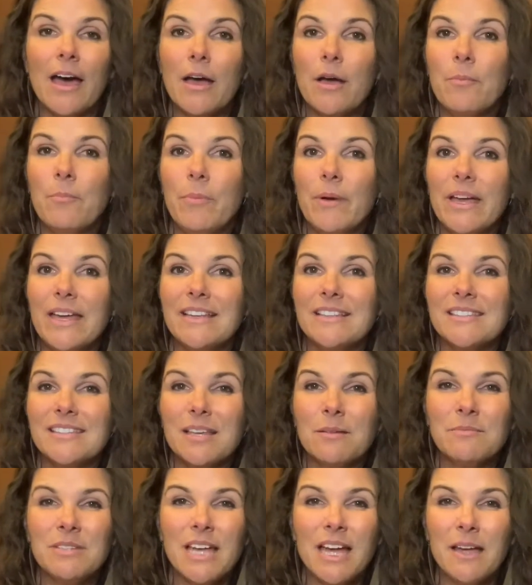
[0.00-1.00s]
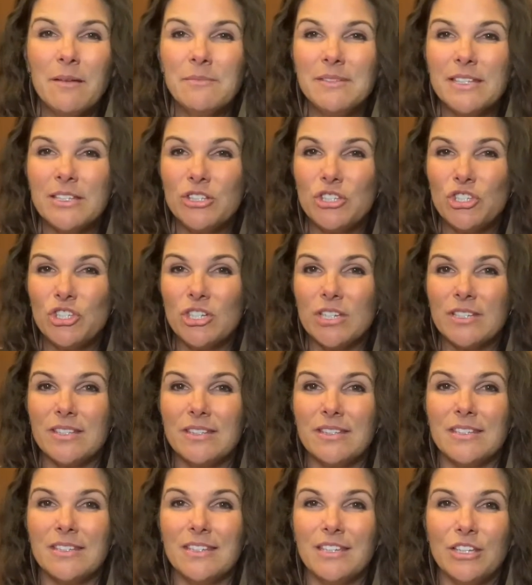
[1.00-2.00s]
but sometimes it's
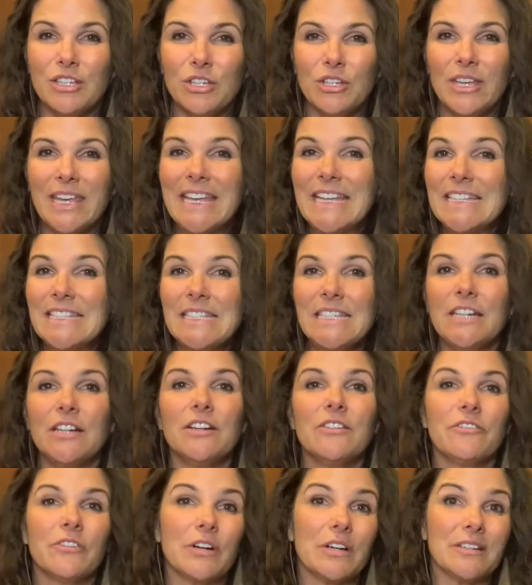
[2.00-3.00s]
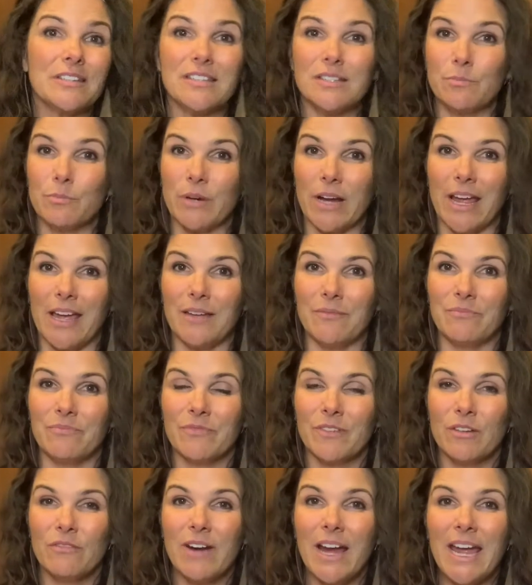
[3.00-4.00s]
just easier for a spray,
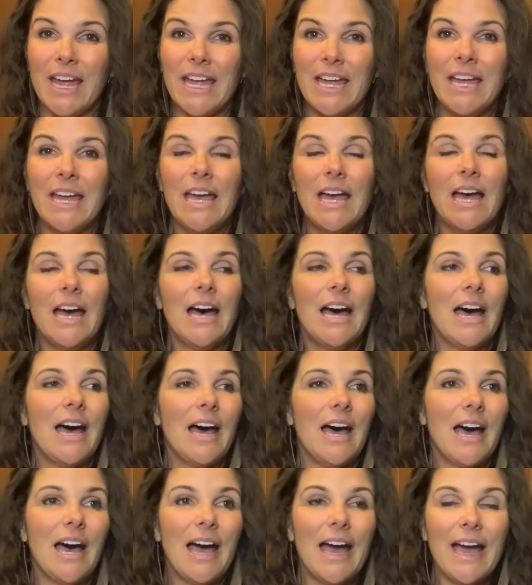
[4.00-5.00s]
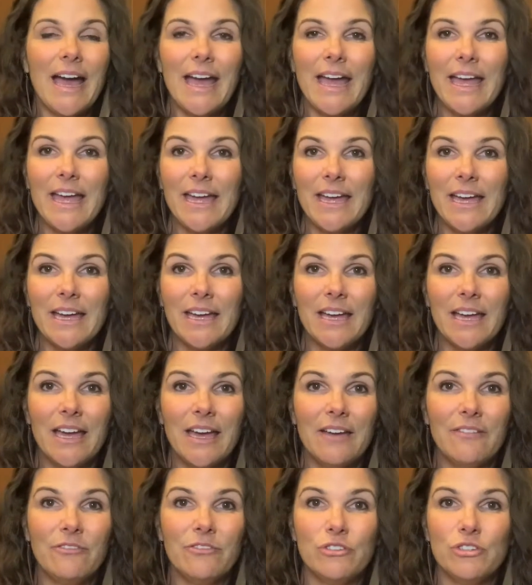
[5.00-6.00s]
right? I
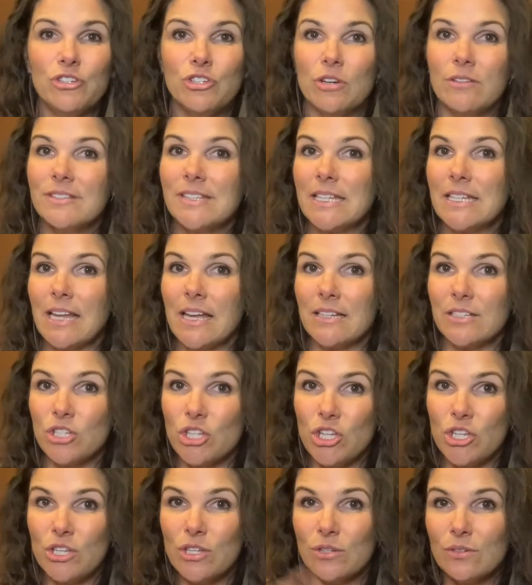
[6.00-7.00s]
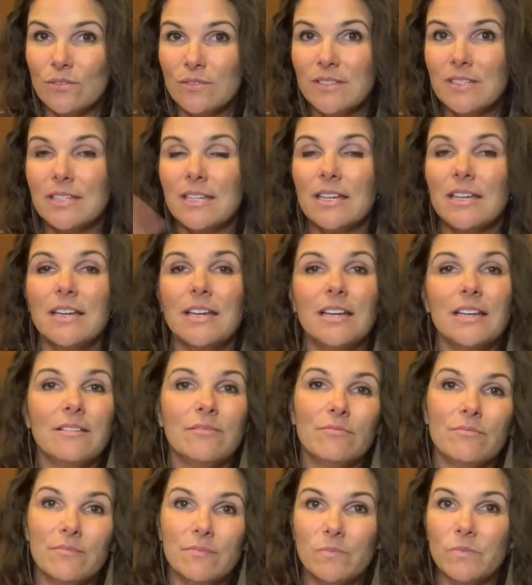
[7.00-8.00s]
have chosen not to use
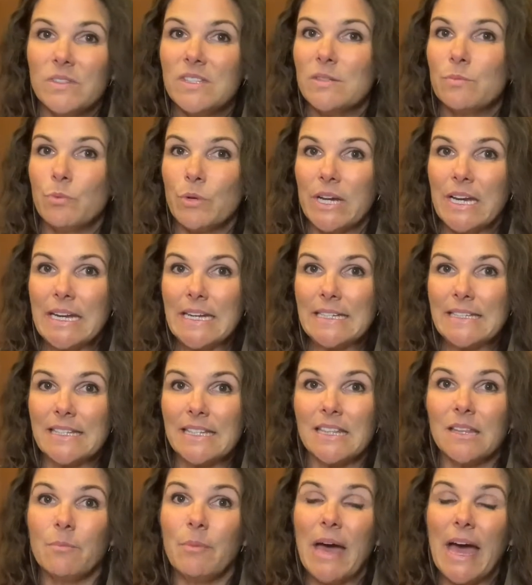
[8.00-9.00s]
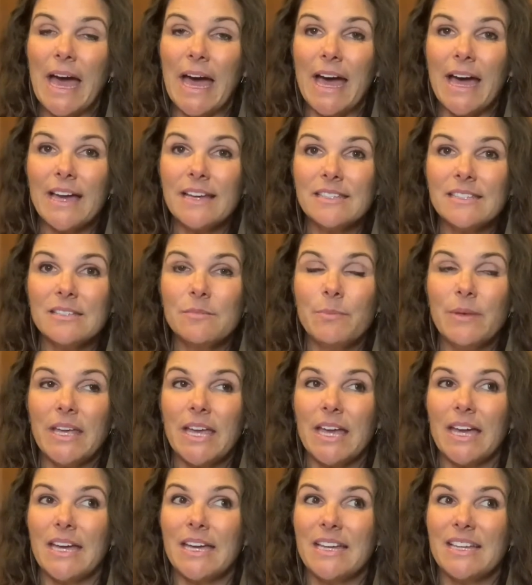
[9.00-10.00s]
sprays in the past
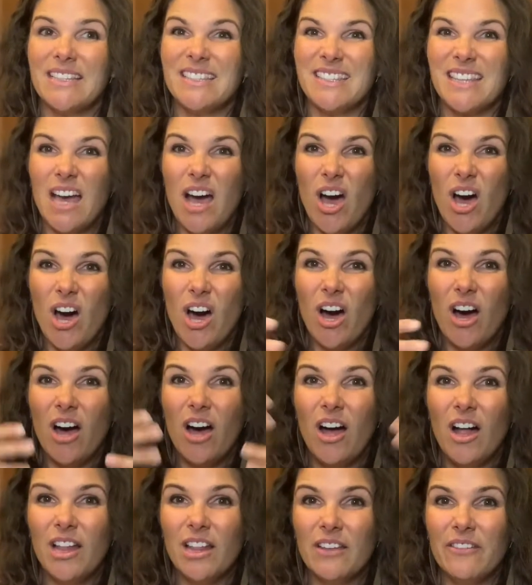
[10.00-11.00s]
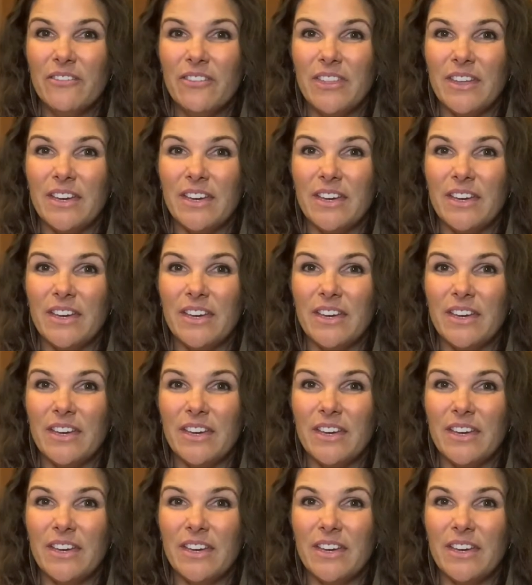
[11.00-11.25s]
because all of